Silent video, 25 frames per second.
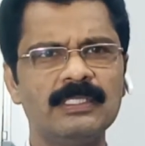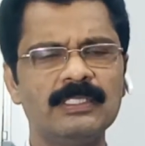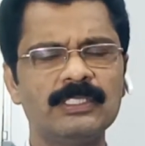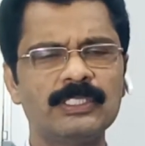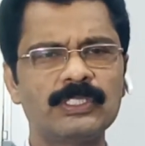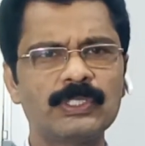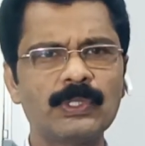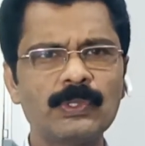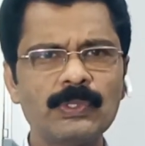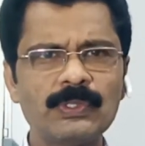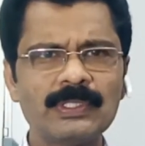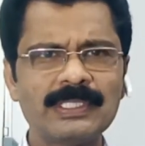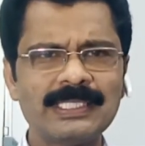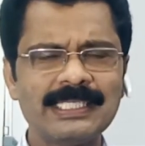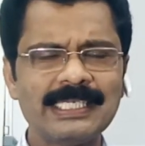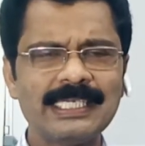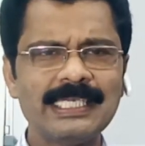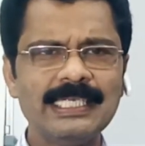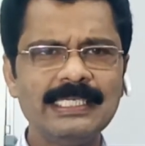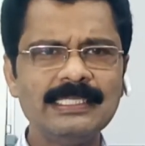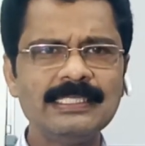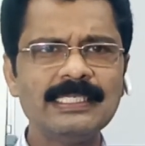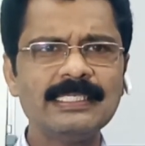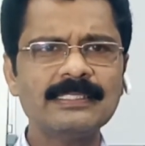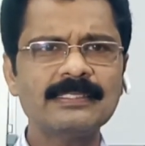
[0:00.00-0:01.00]
So
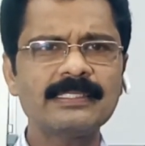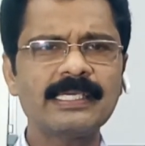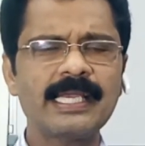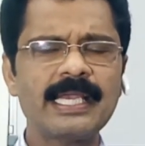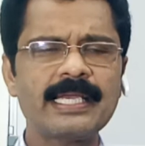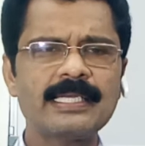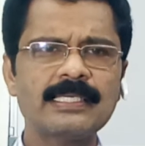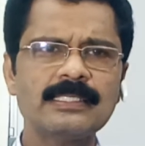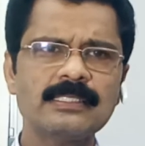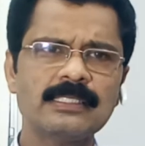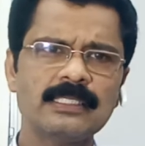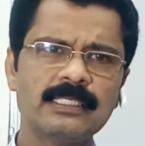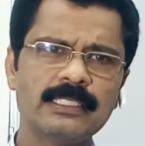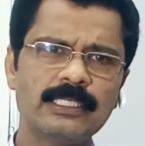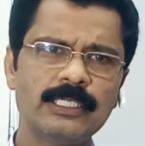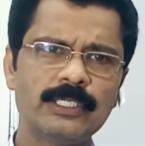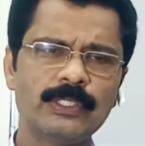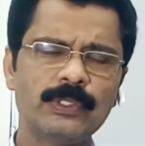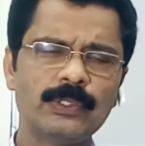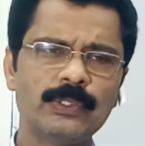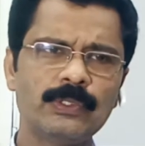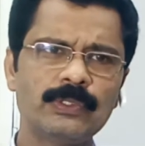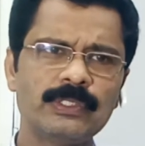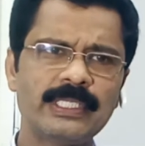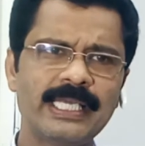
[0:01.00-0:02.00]
in this case, the
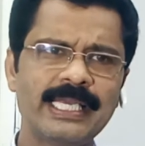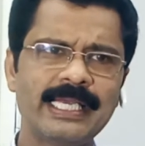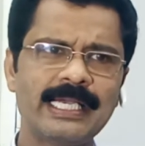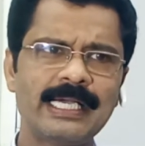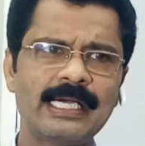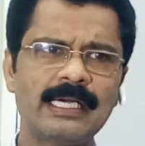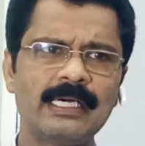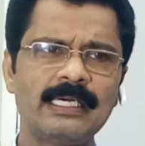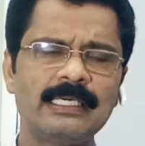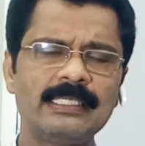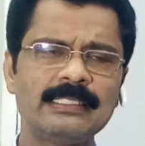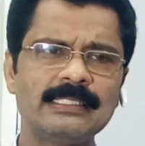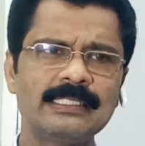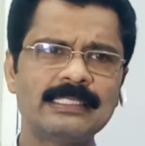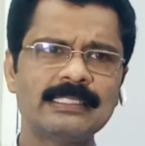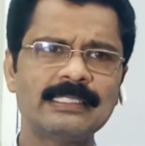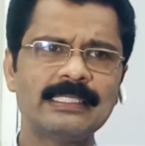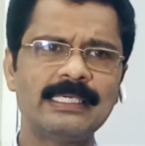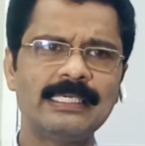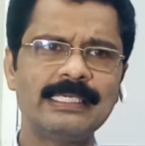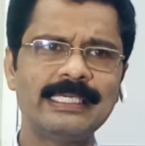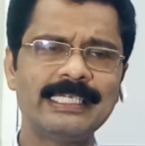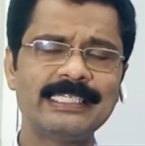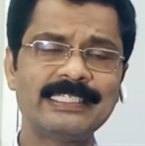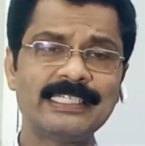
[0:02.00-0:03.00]

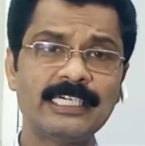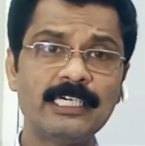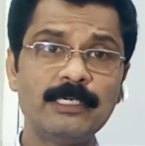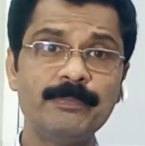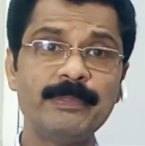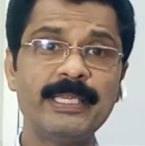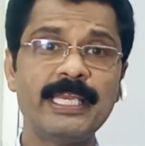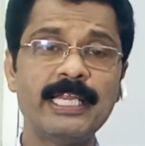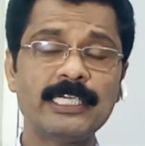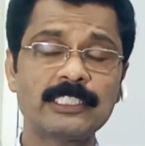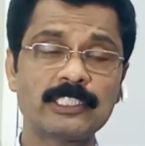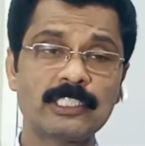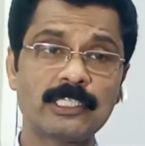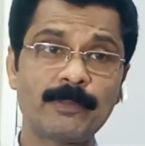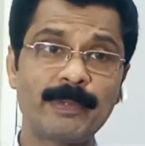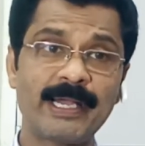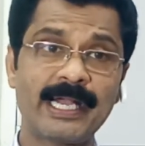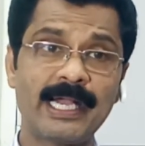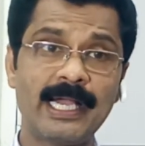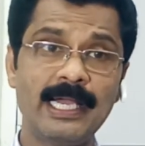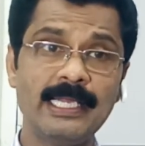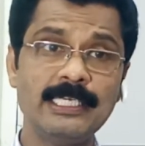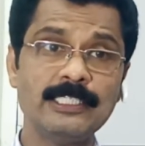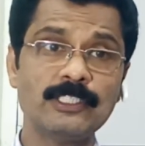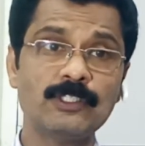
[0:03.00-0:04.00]
determination, the
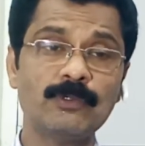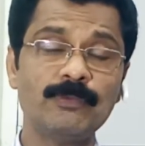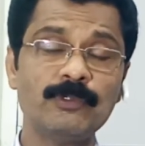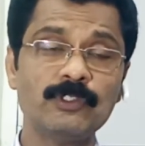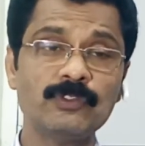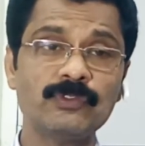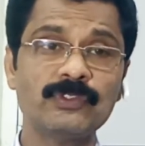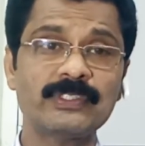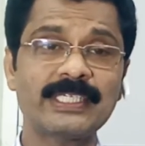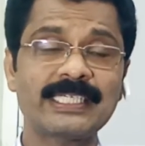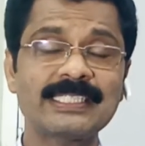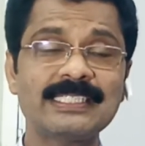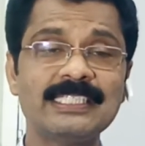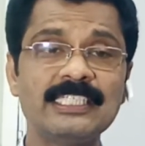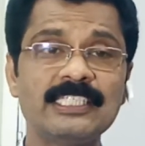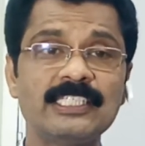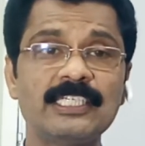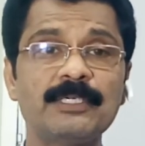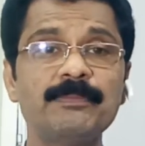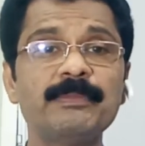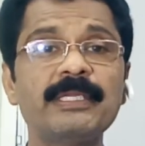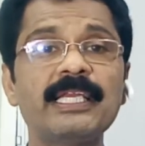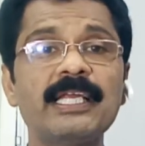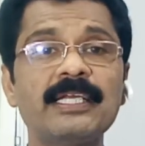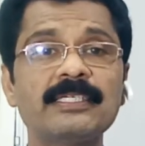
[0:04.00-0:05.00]
mechanism of sex
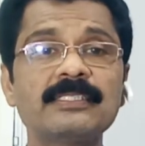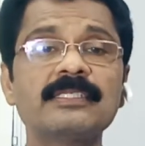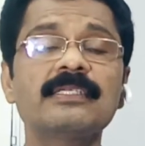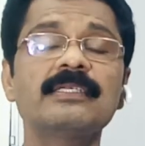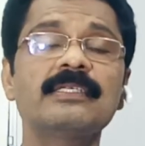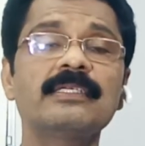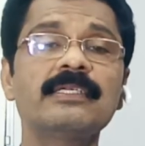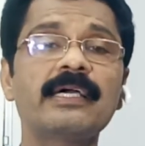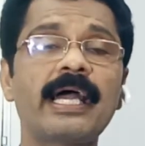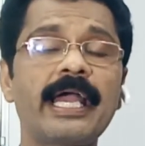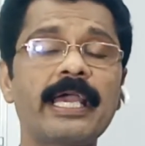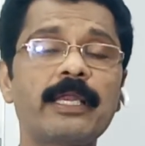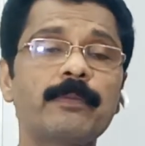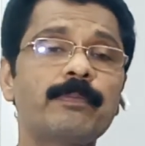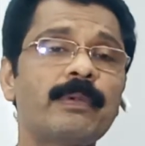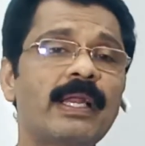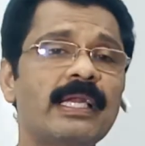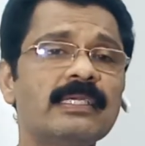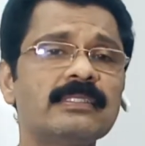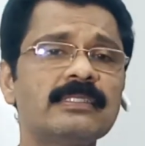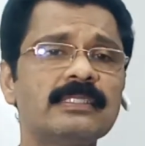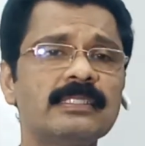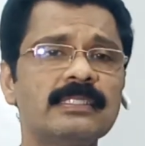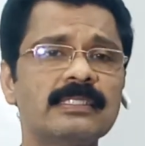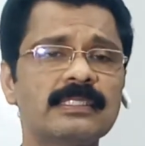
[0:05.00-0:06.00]
determination in higher
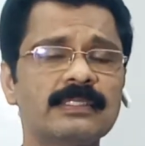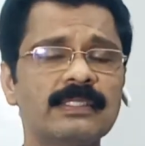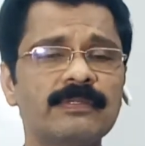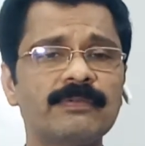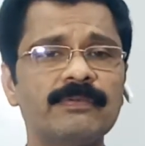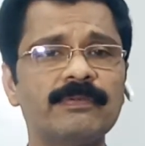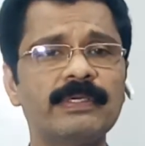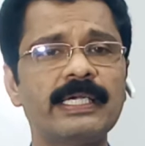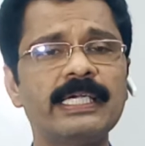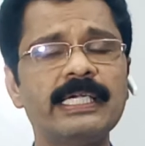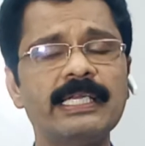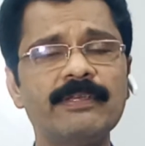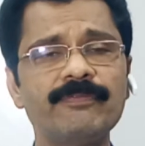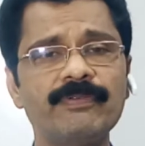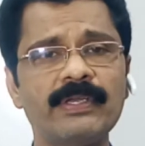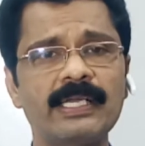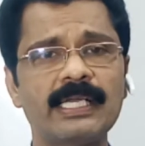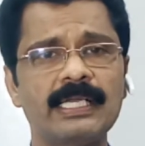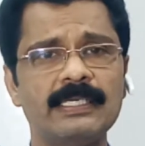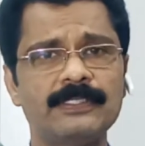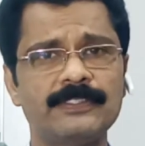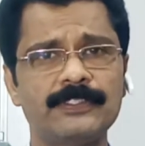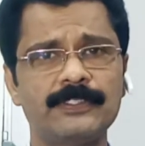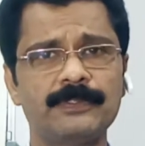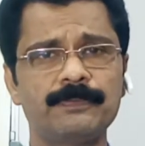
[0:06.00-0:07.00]
plants is very
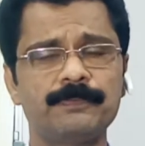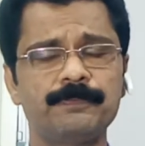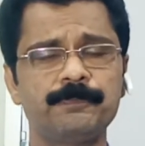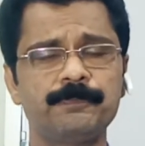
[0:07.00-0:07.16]
difficult.